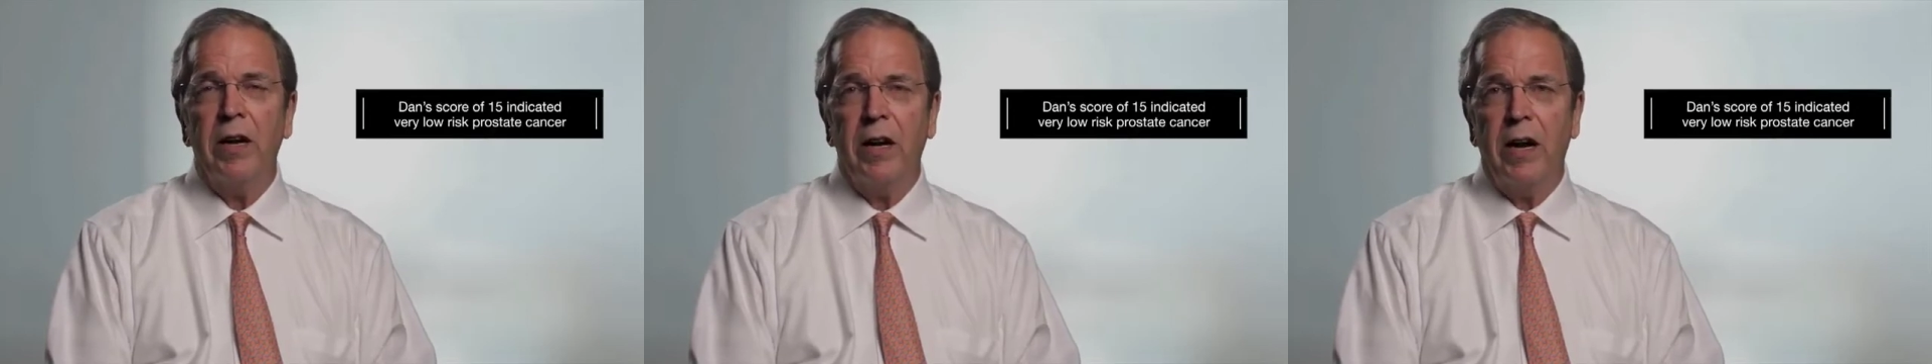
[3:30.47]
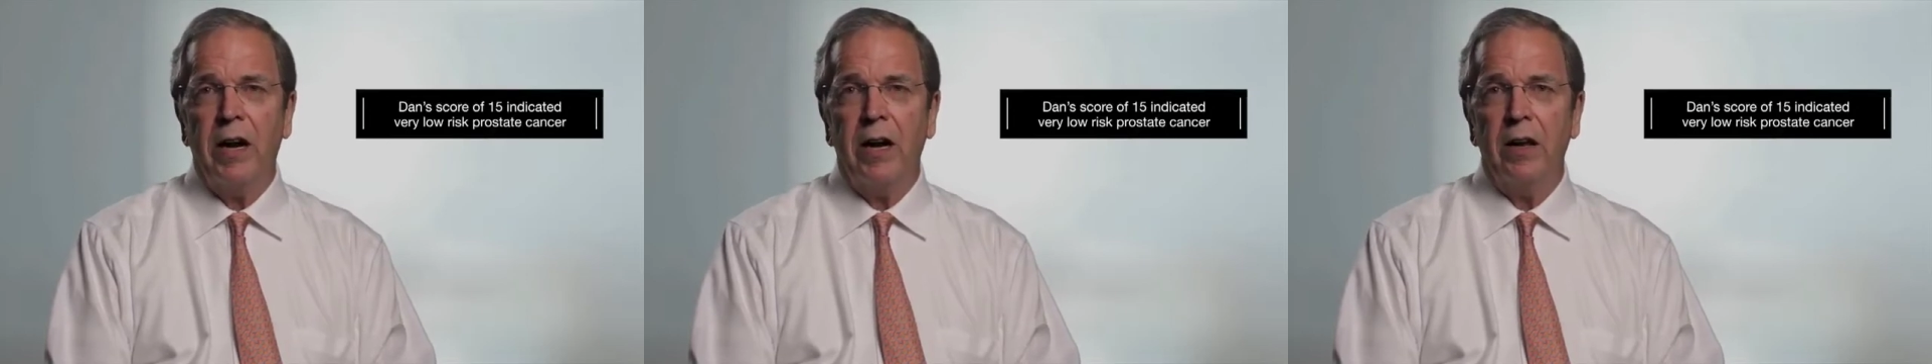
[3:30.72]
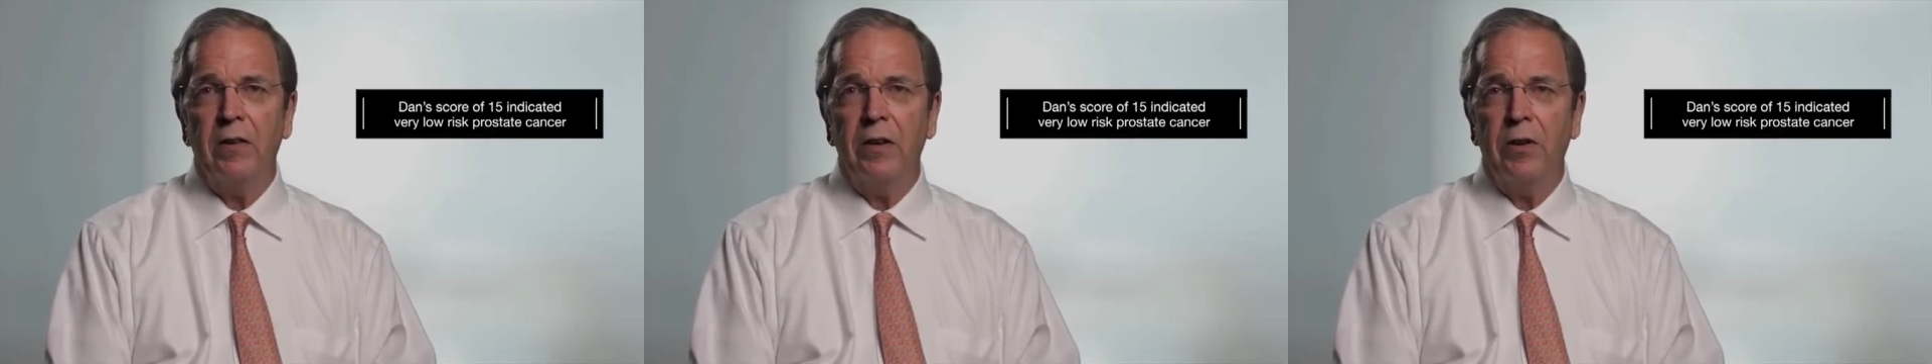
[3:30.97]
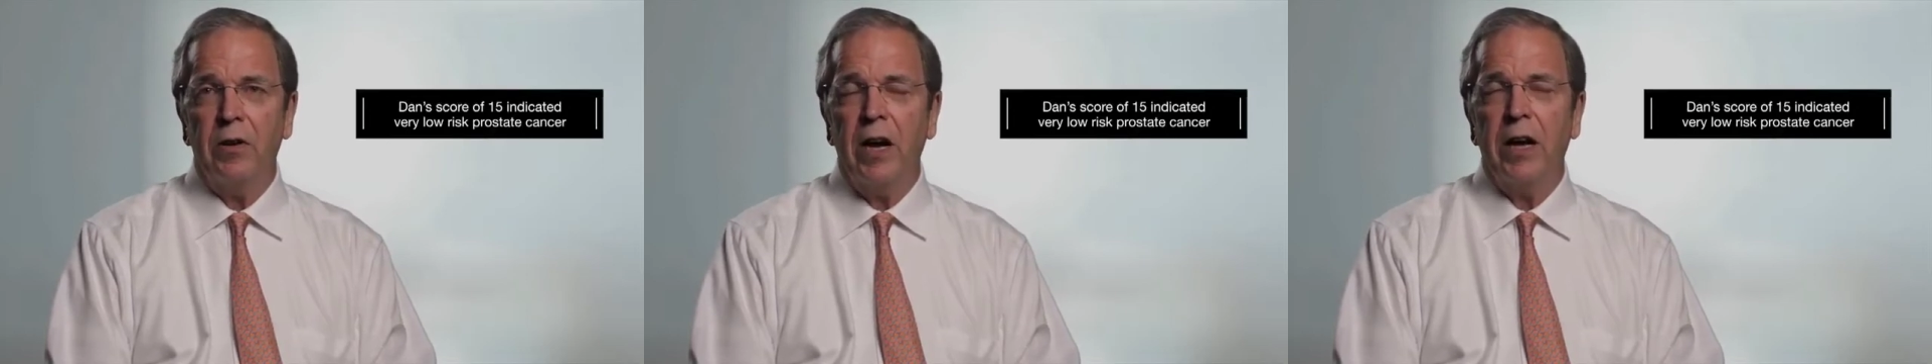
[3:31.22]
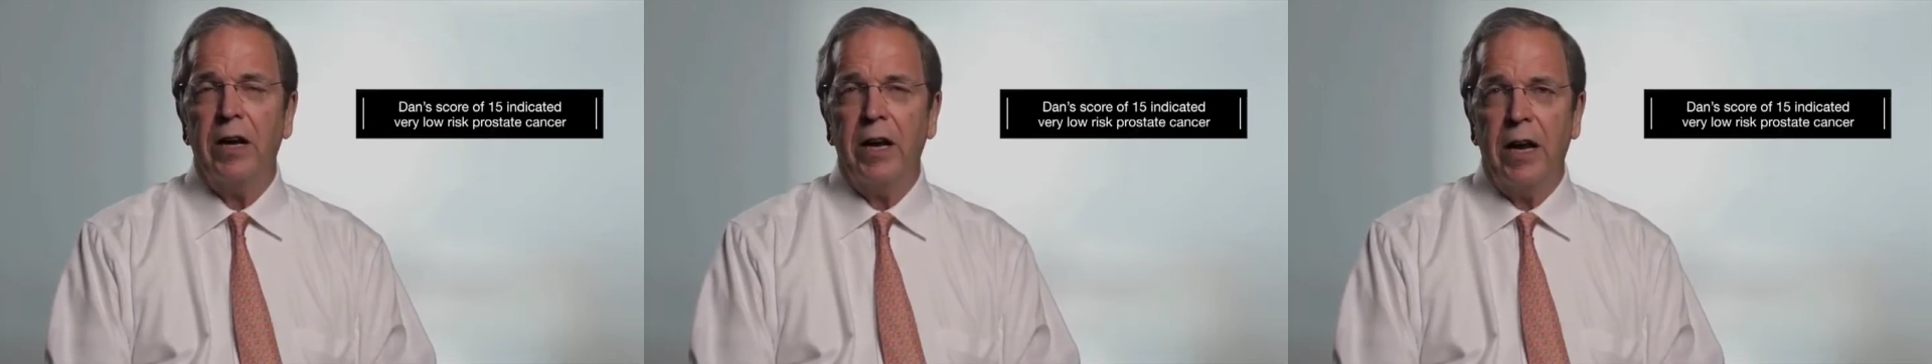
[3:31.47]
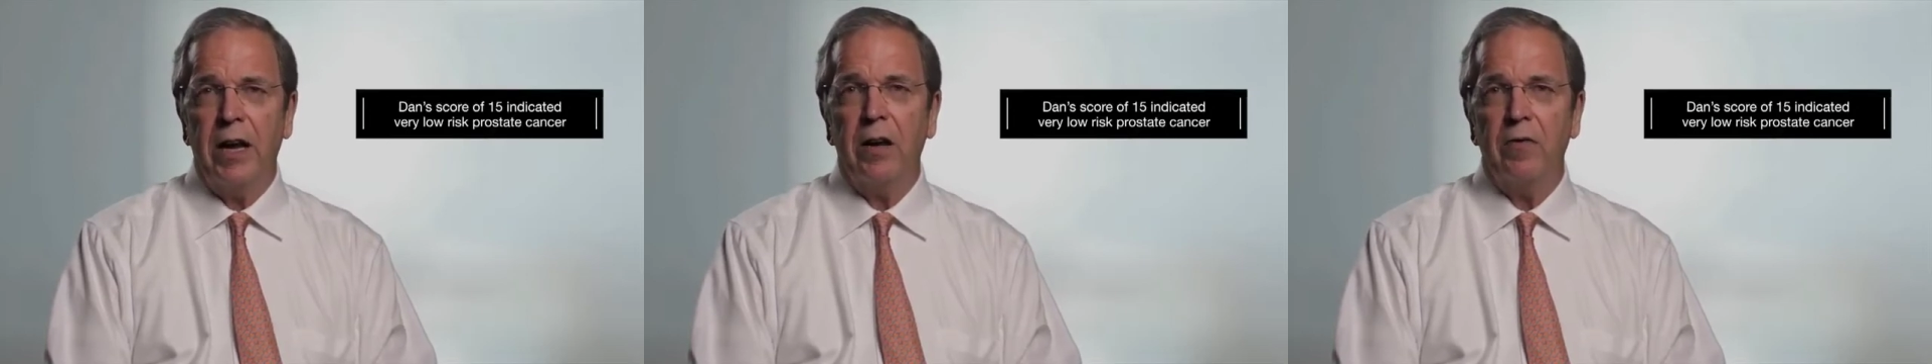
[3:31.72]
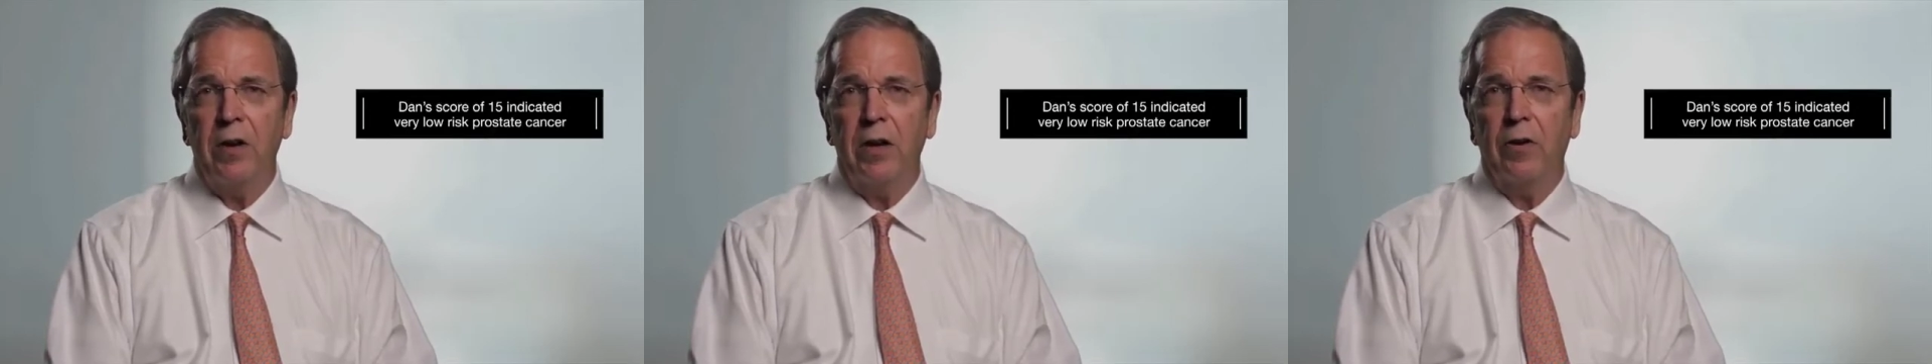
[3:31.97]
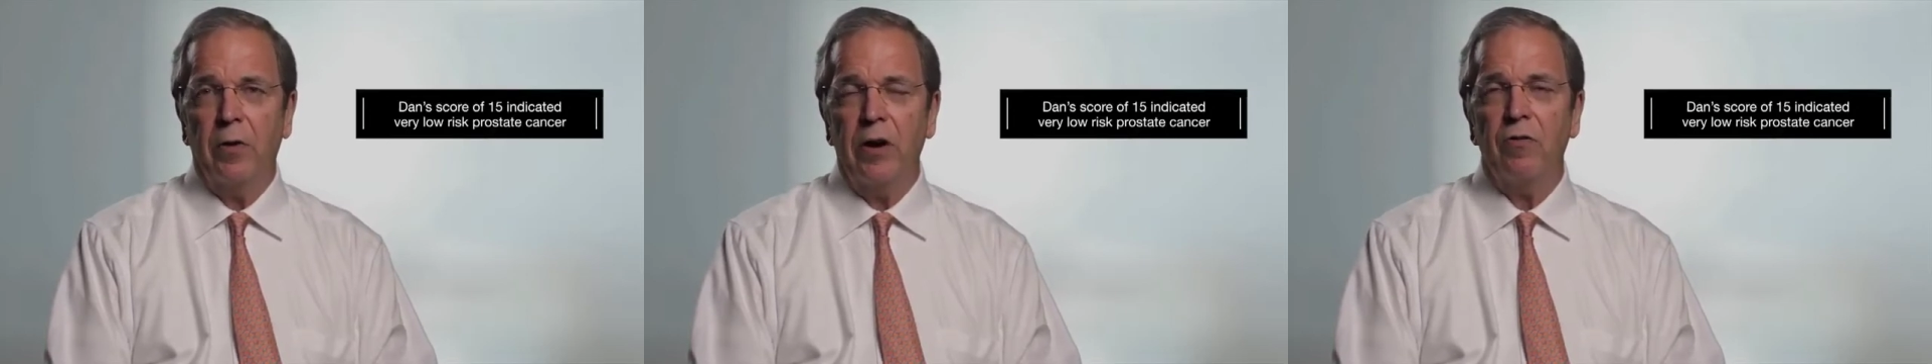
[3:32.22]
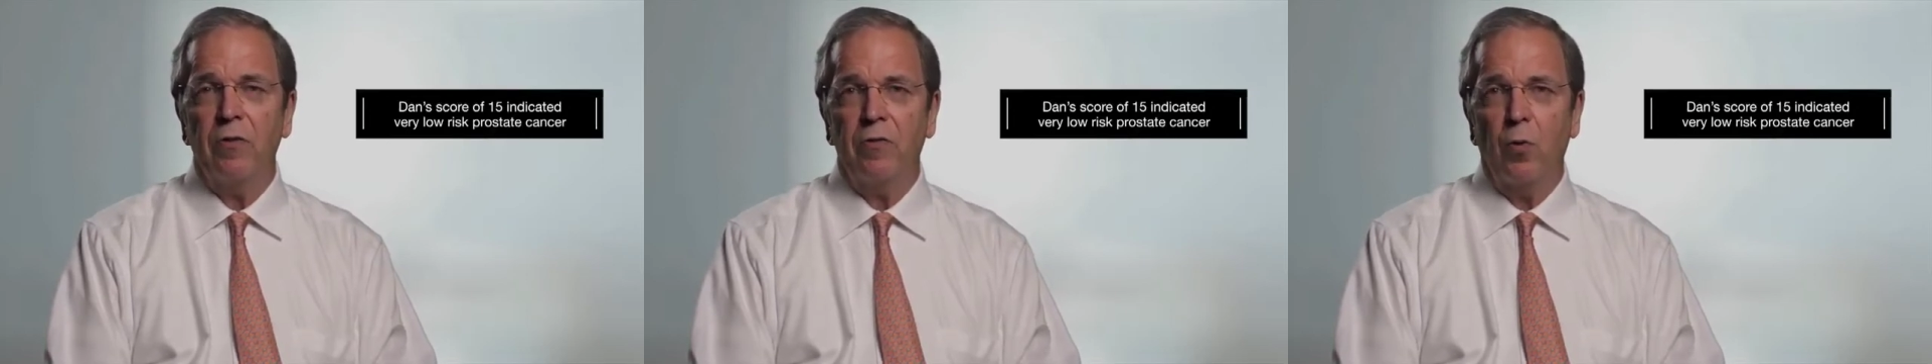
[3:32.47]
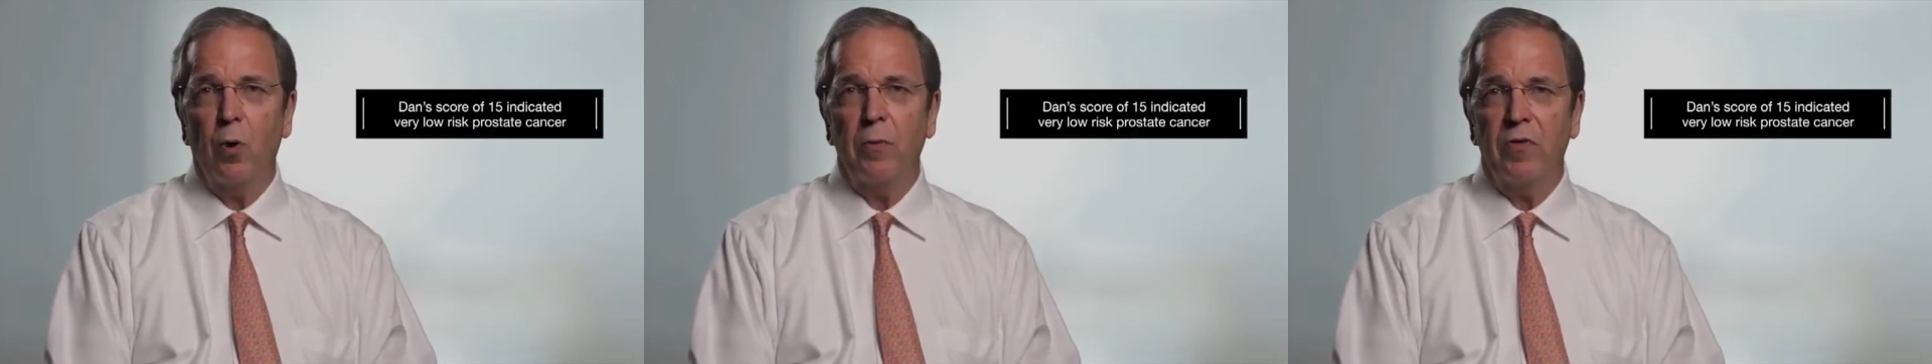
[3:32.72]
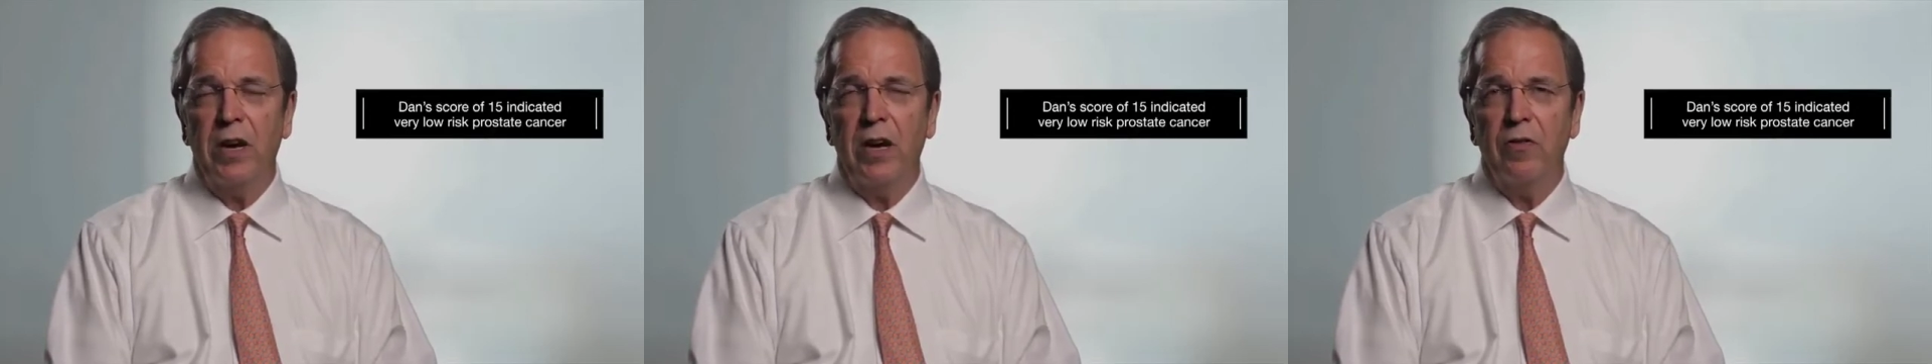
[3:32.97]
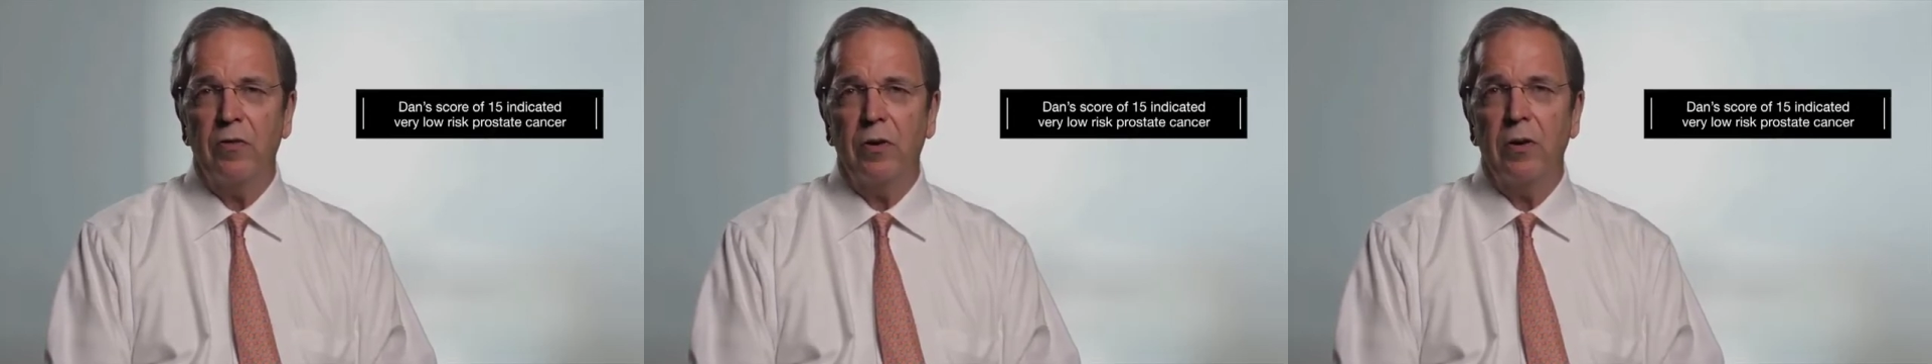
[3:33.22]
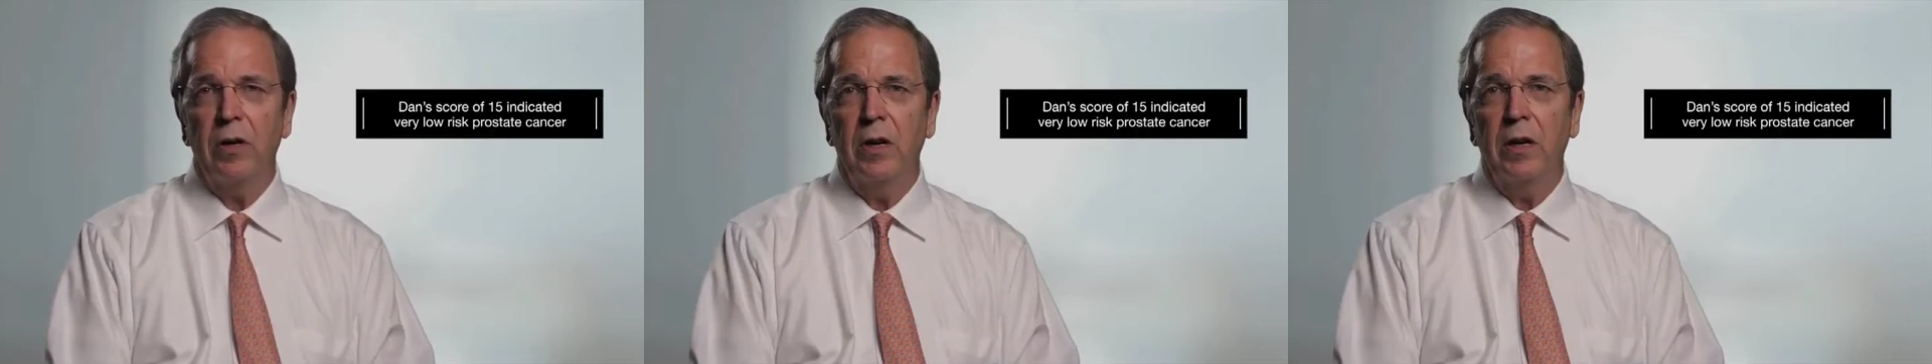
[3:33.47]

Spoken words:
high that you're not going to have an aggressive form of cancer